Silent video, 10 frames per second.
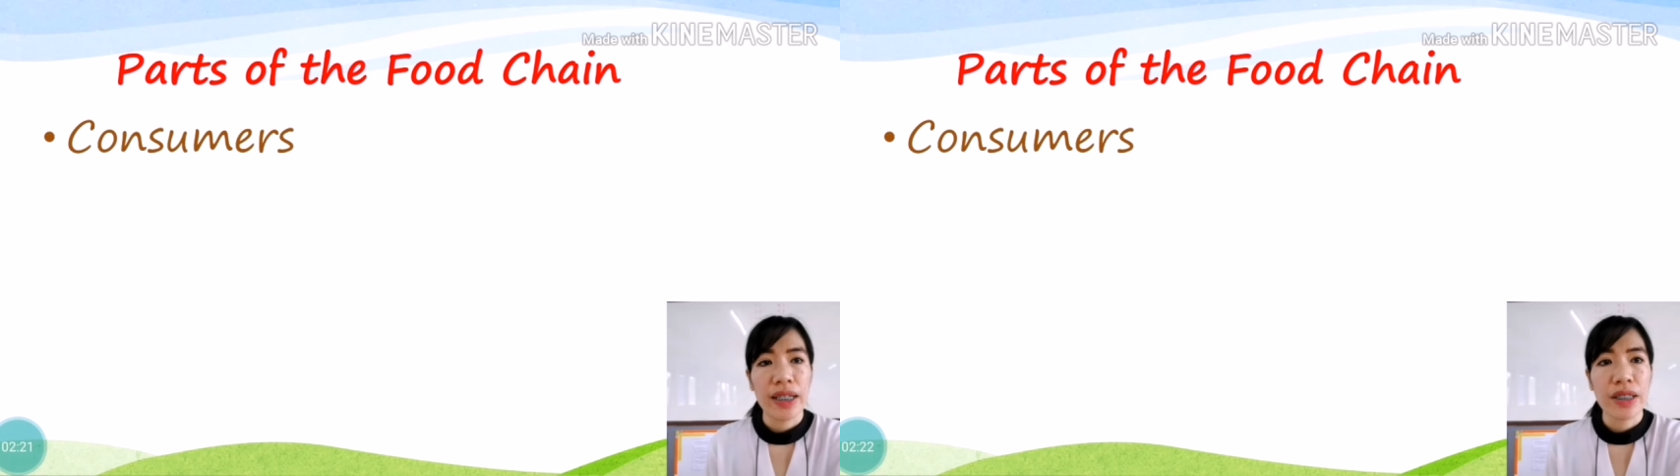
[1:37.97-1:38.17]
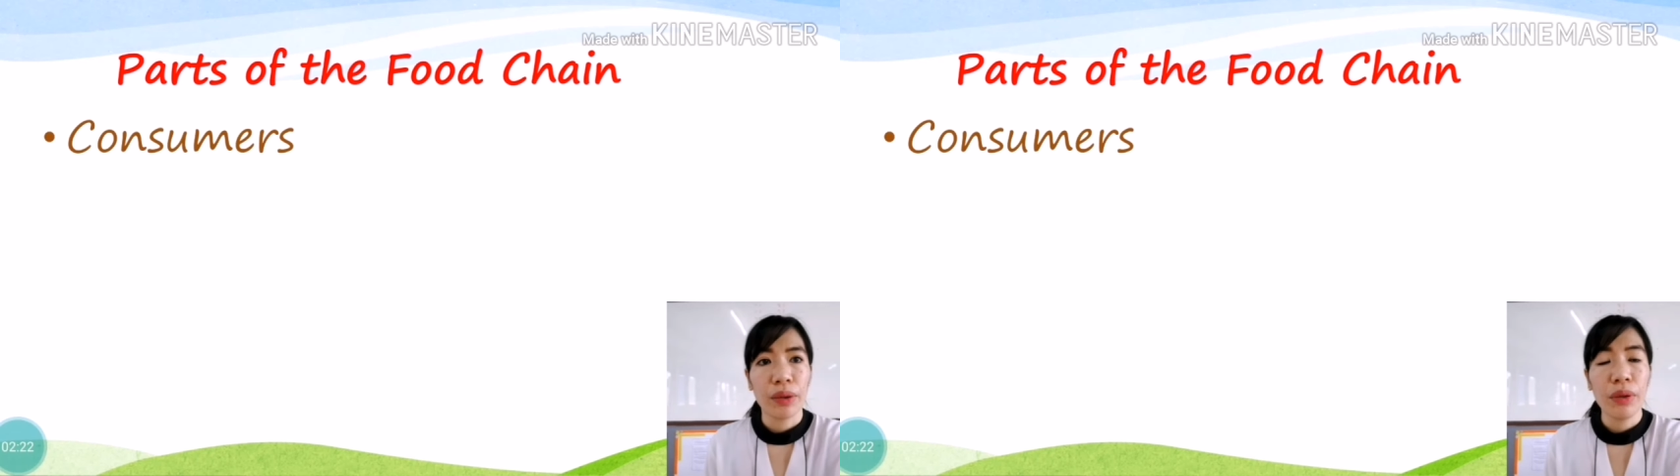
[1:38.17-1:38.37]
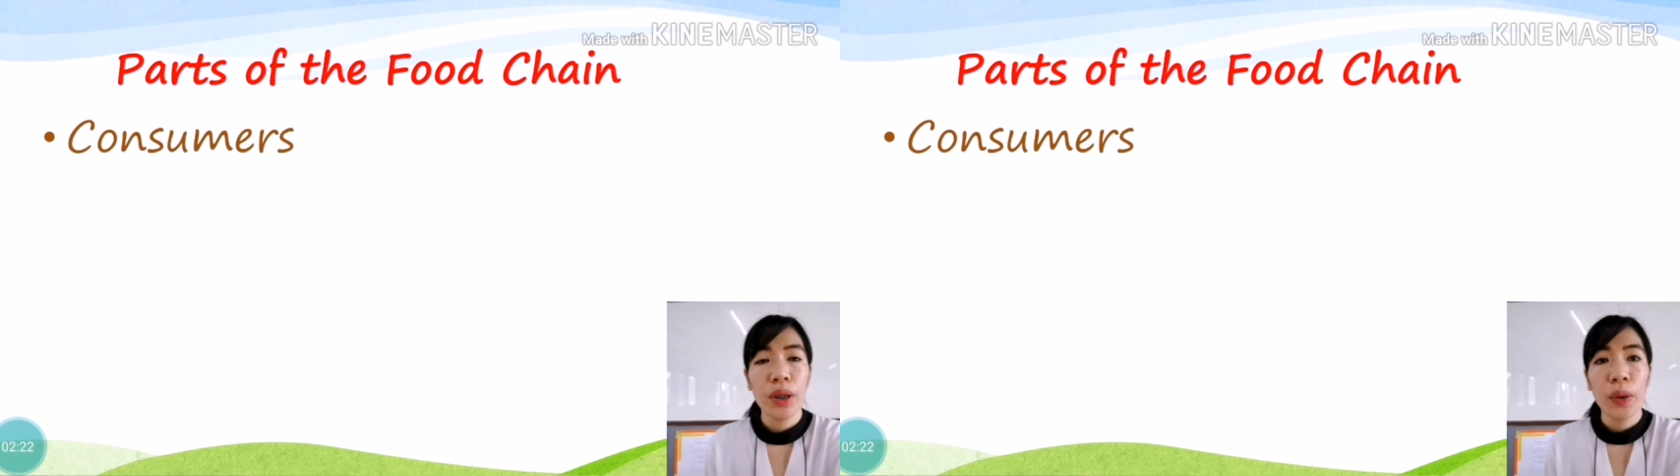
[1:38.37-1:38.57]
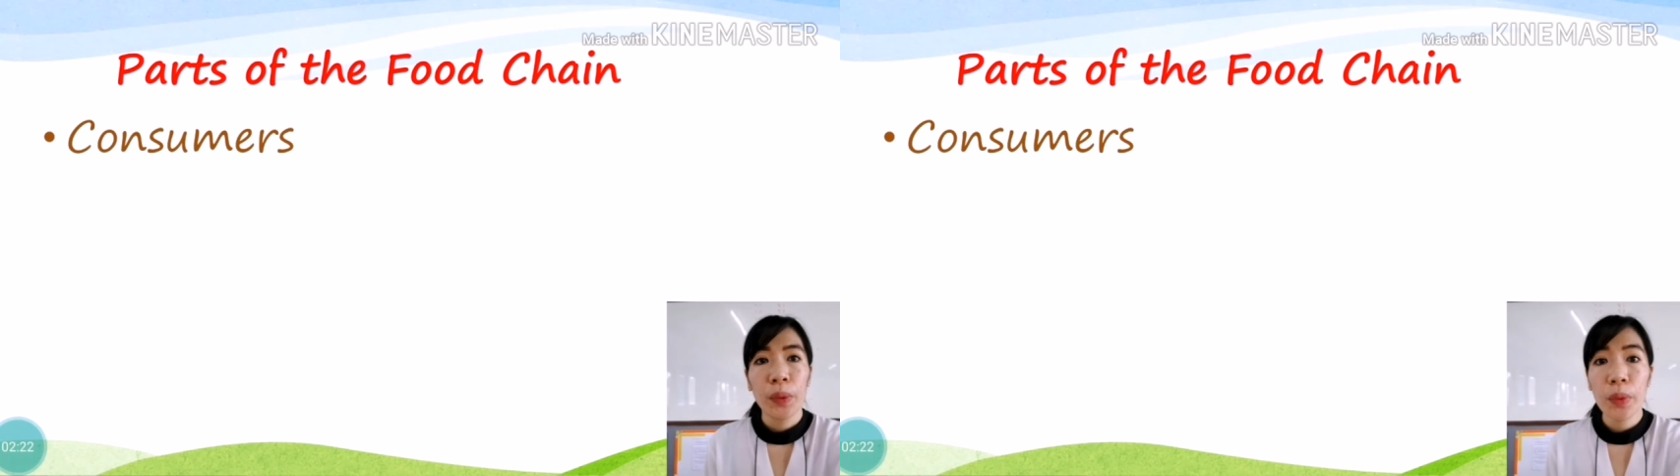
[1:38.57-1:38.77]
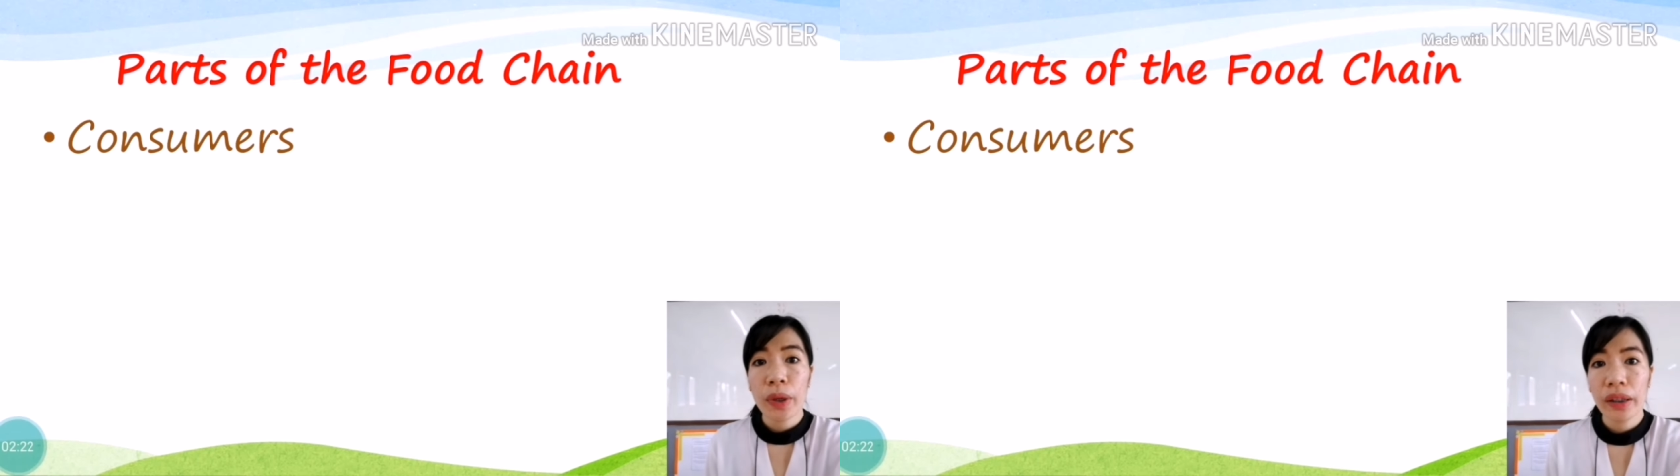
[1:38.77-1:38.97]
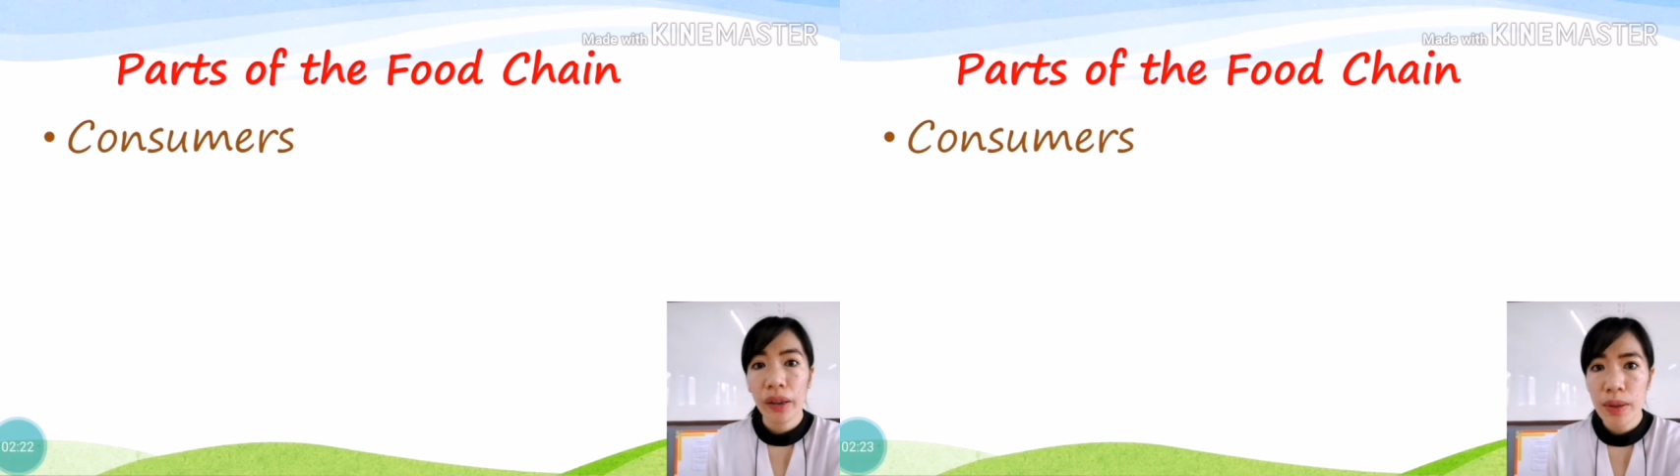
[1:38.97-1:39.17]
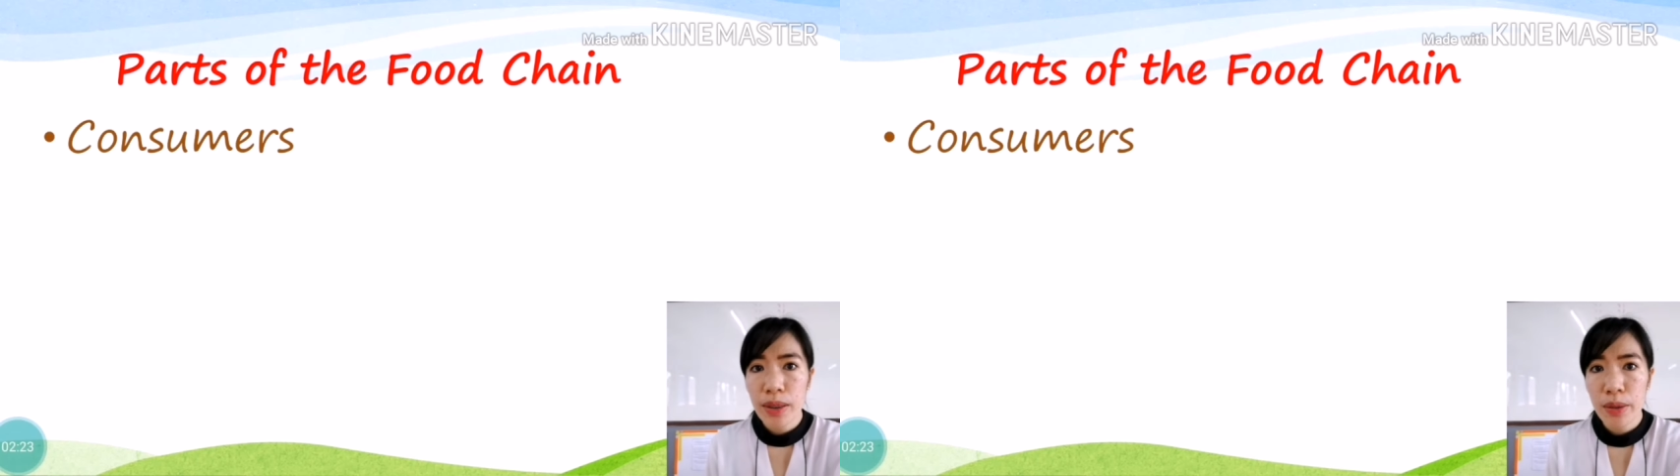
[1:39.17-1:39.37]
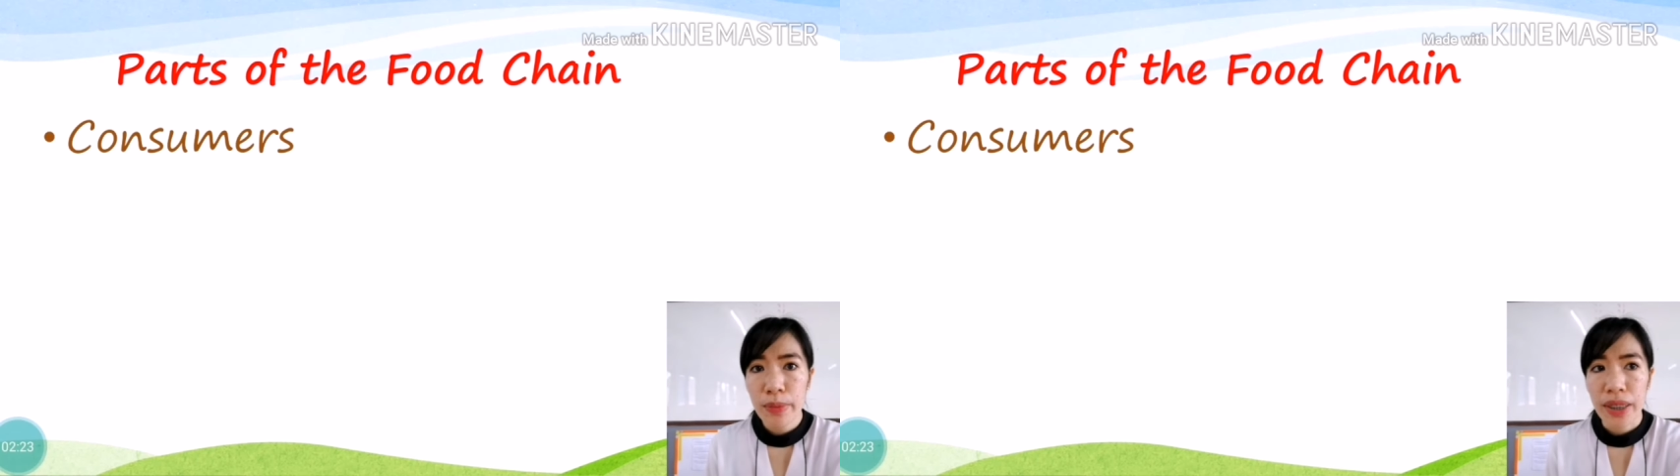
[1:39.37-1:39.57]
so who are the
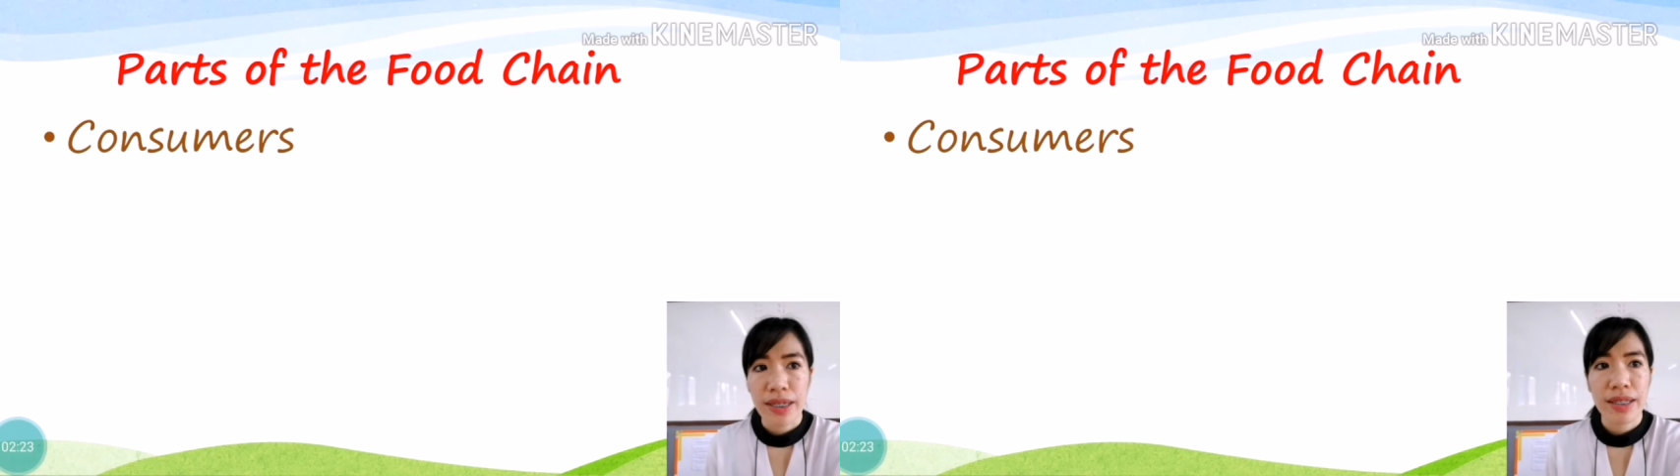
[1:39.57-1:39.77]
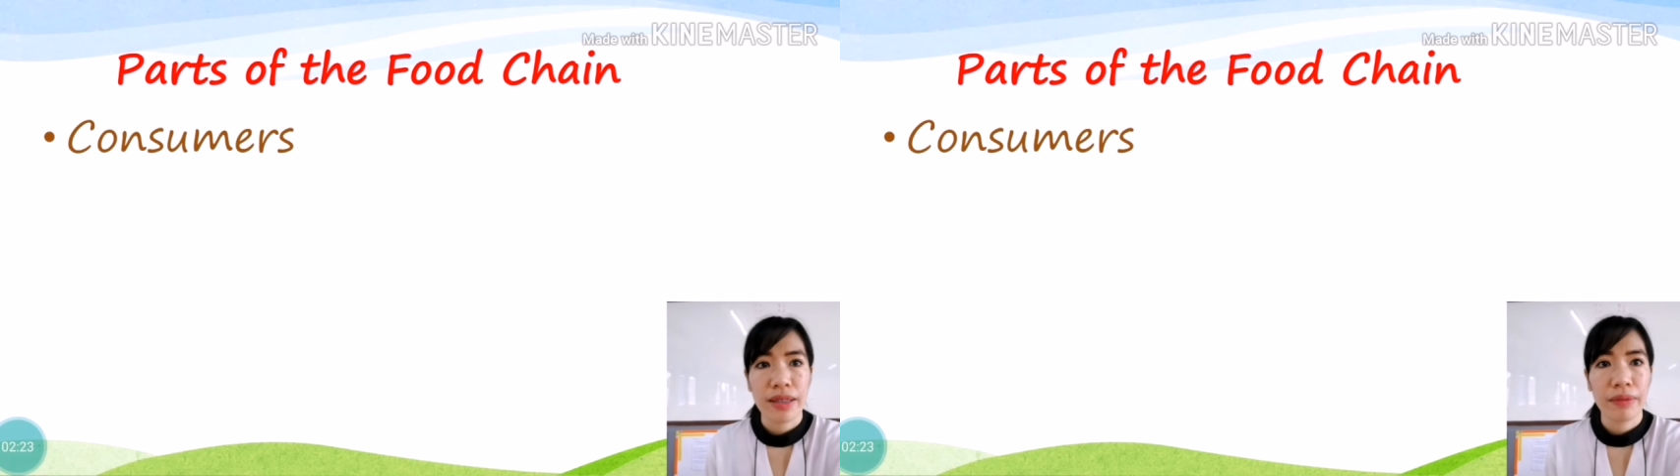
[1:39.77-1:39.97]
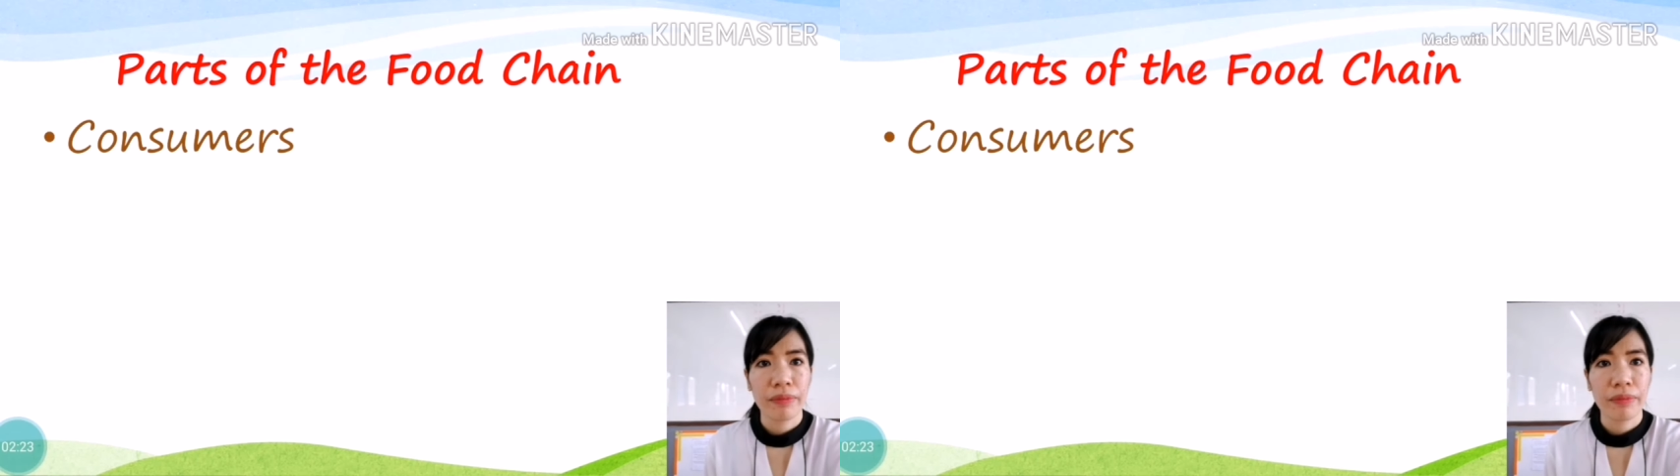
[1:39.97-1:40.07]
consumers?